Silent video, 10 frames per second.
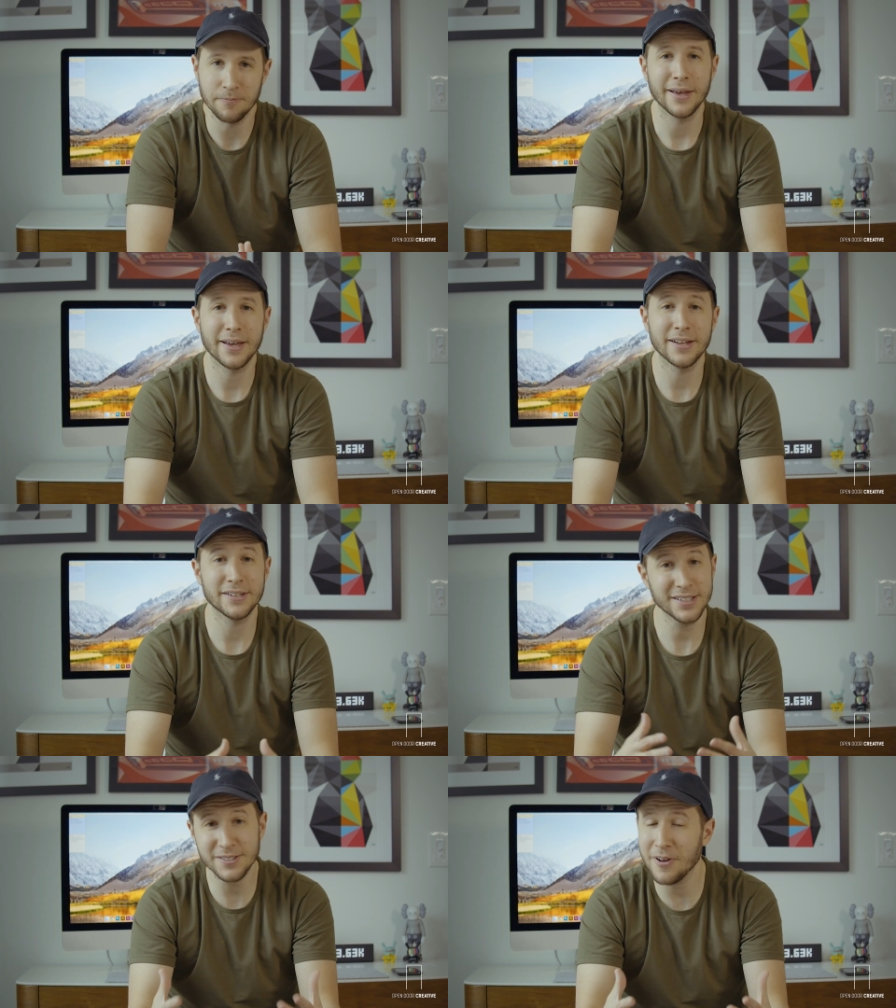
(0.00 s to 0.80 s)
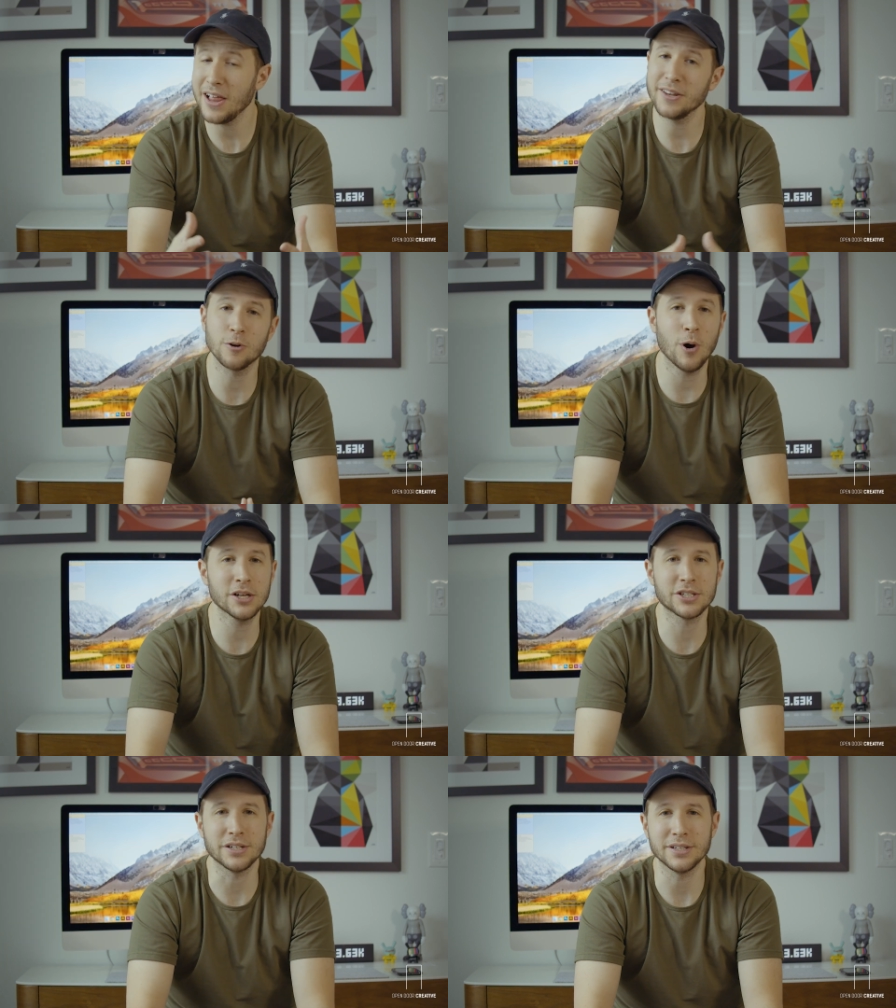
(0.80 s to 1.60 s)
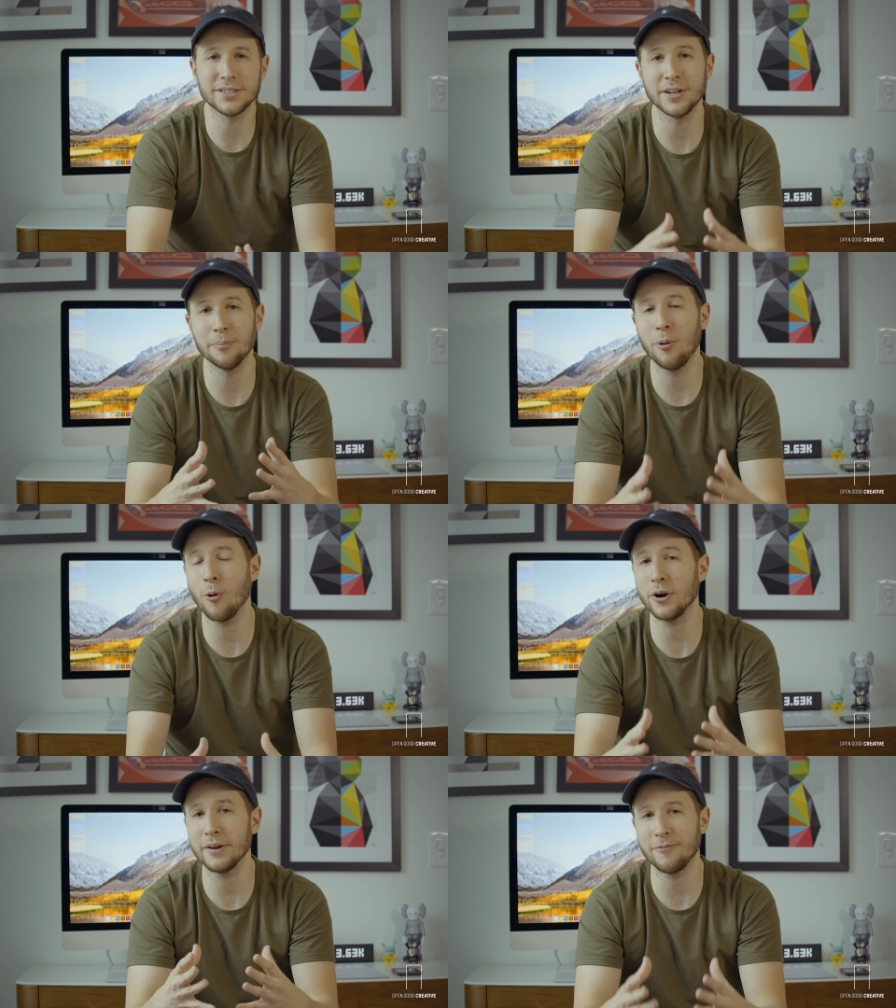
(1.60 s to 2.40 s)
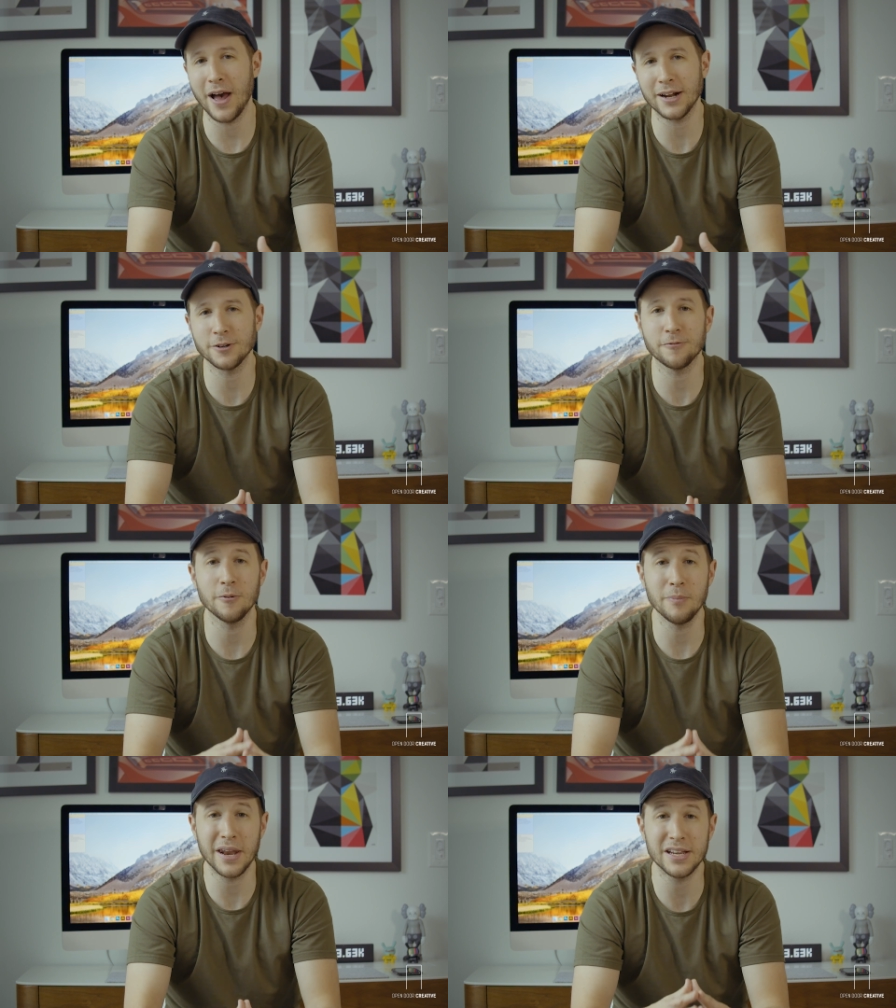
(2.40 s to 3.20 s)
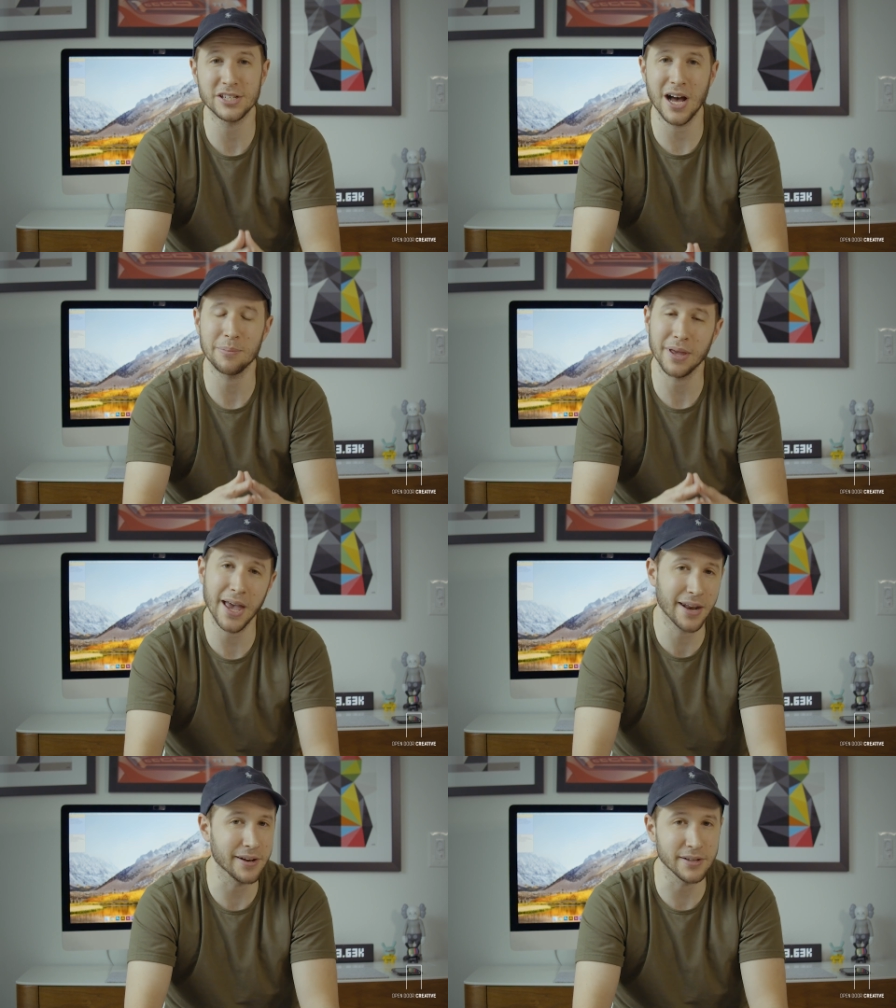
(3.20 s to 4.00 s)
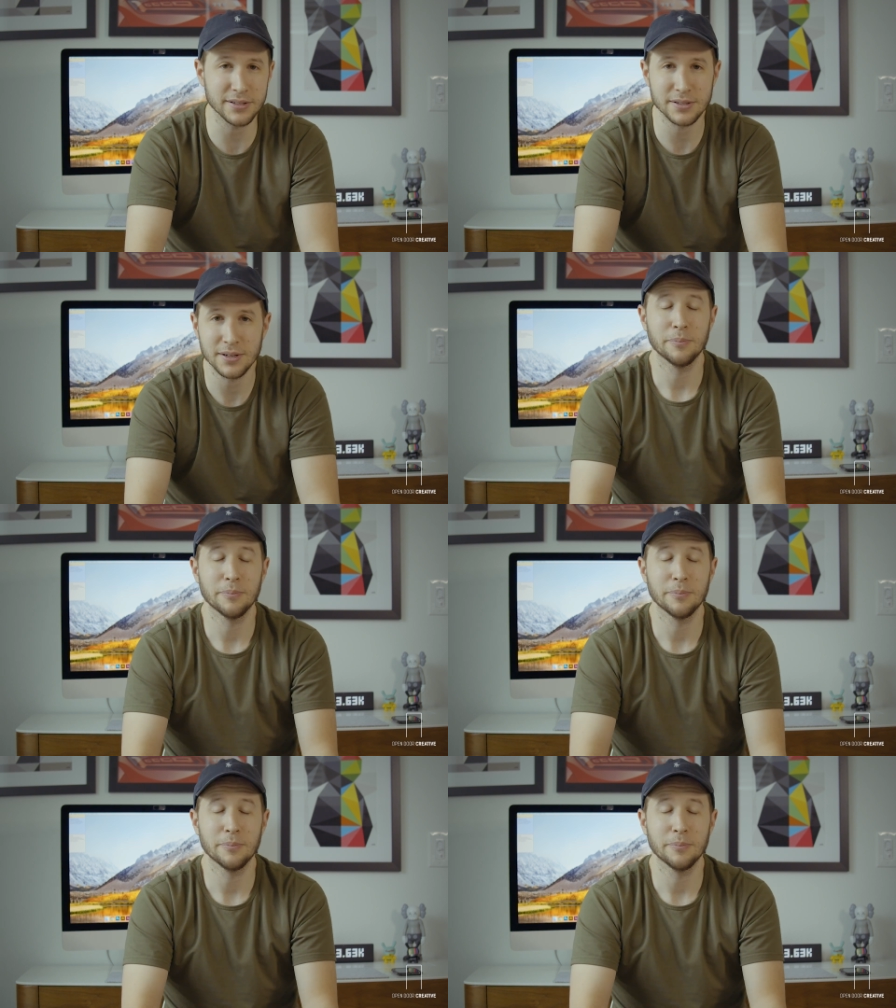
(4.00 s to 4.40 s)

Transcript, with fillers: And it's a valid question. It's an important factor for many job candidates.